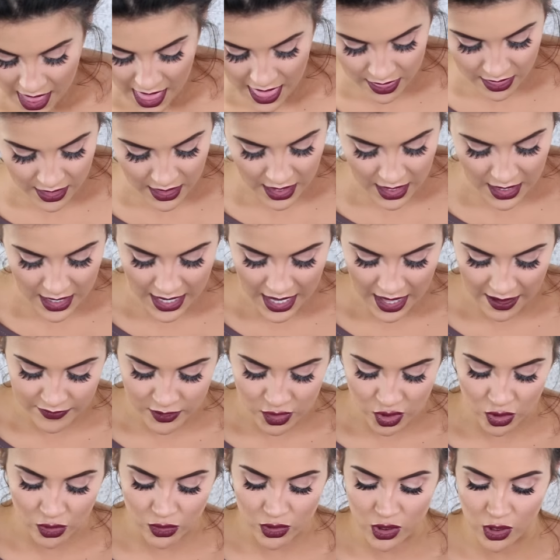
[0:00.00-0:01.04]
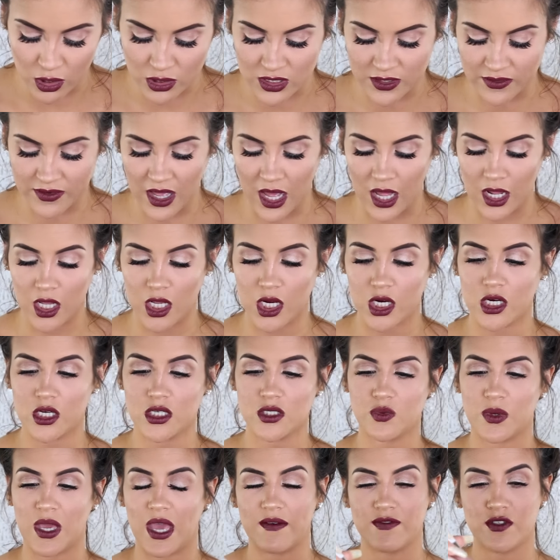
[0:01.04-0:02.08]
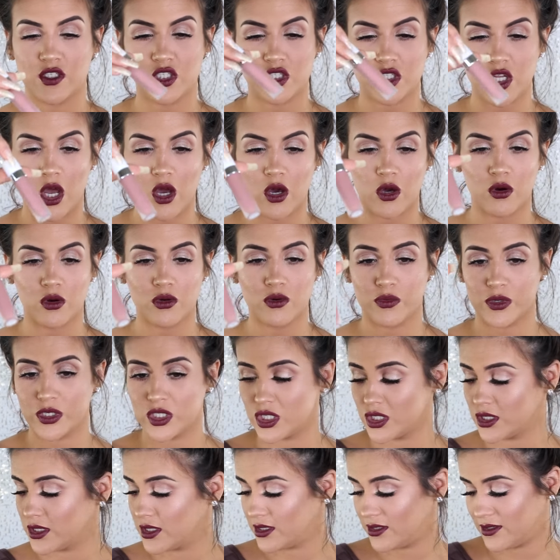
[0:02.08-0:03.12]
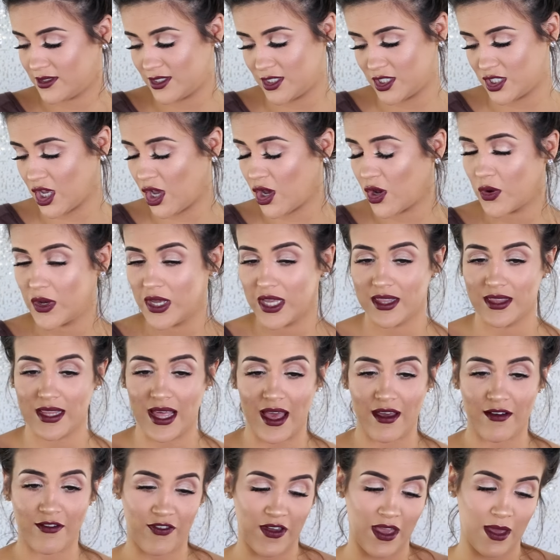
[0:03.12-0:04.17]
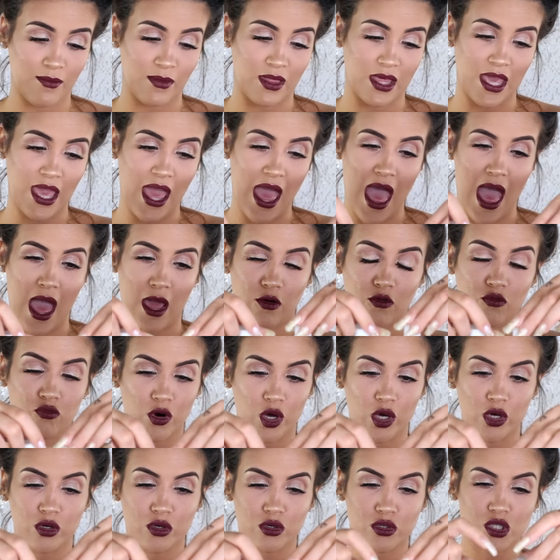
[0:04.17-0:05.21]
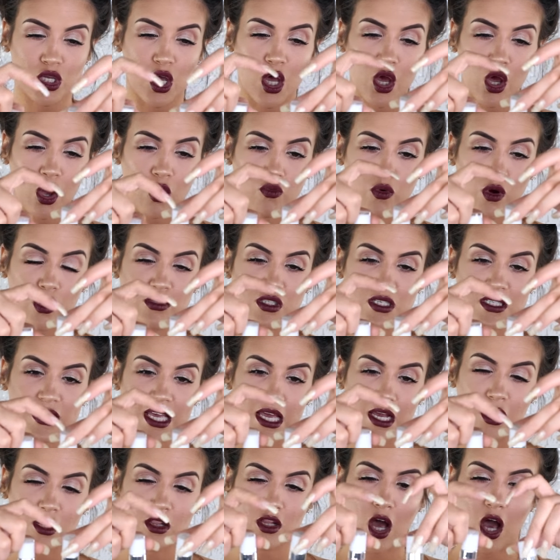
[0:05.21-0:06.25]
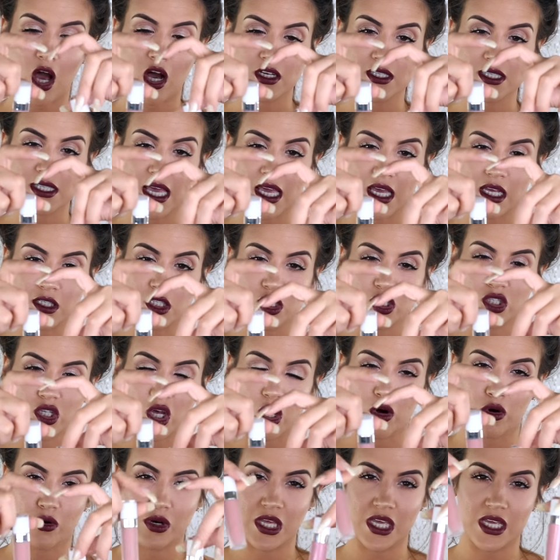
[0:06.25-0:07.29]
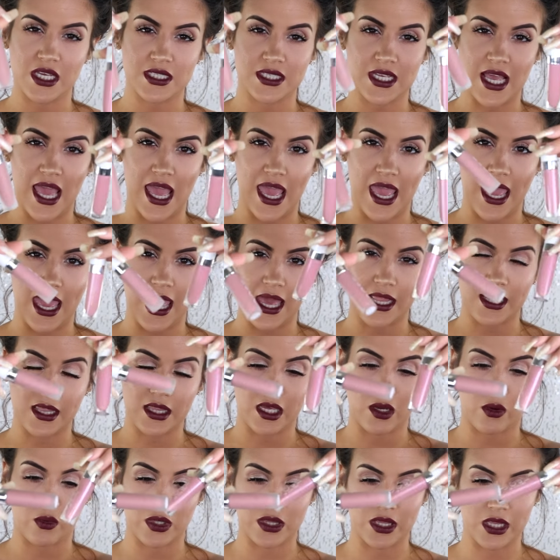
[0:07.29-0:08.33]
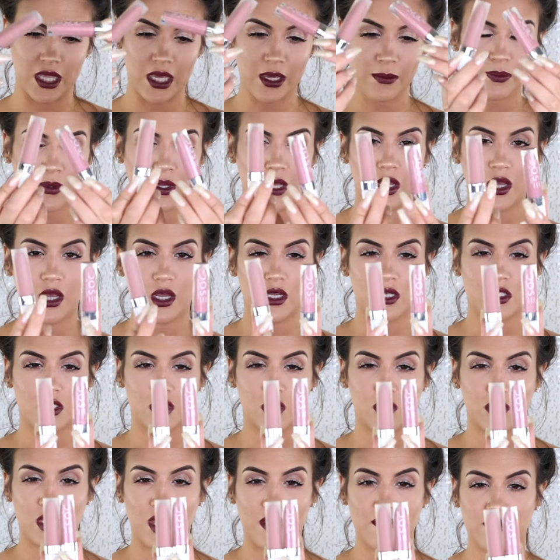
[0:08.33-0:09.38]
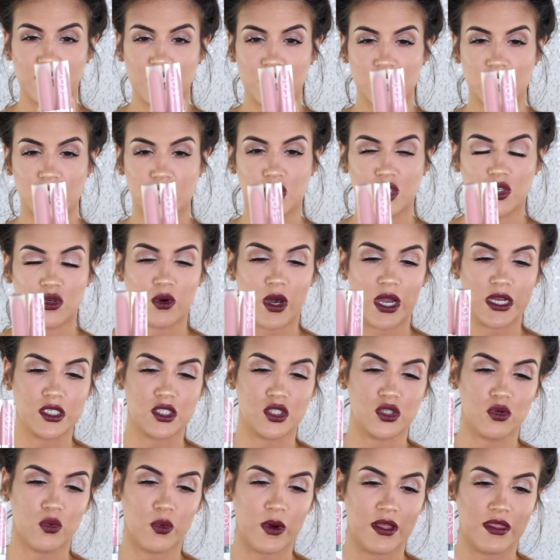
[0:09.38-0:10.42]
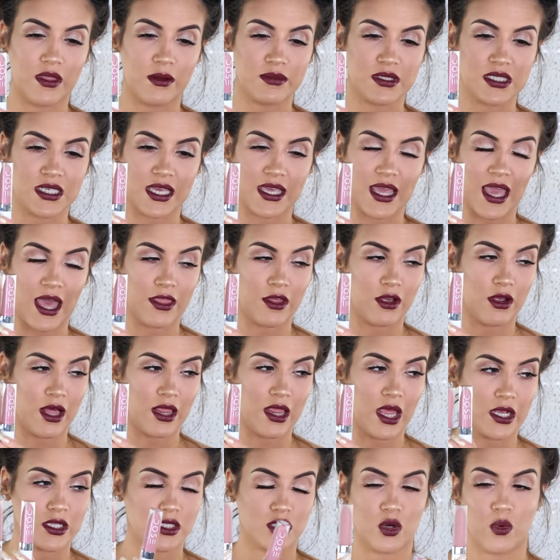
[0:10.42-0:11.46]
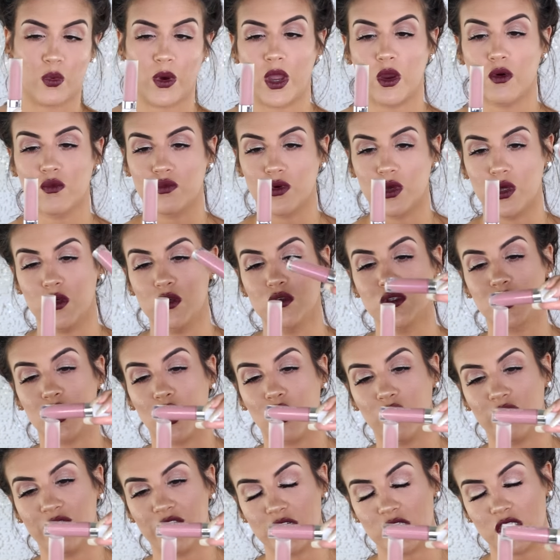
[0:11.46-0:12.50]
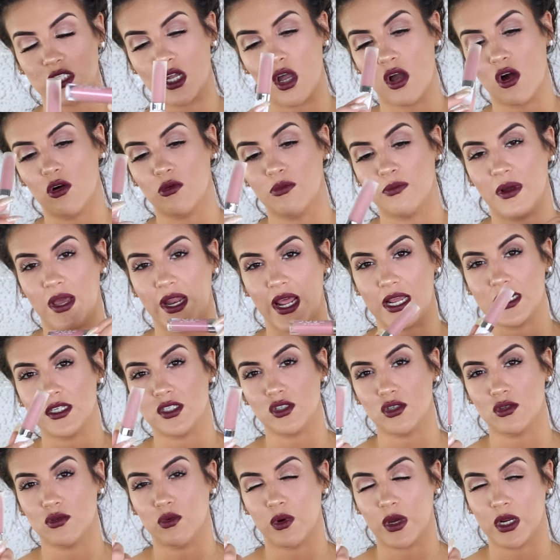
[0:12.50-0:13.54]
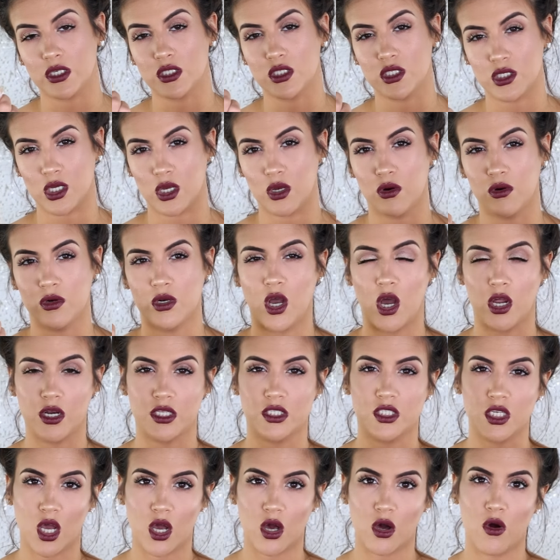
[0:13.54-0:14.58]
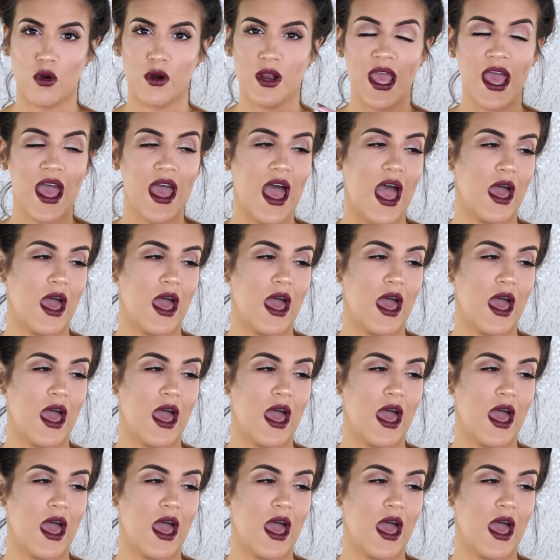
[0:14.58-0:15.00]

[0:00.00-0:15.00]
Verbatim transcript: And then I have two Dose of Colors. We have Stone, which is so in that family, and Rose. Rose is a gloss and Stone is a liquid lip. So love these two. I do wear them together. I like to wear Rose over Stone, but I do wear Stone on its own.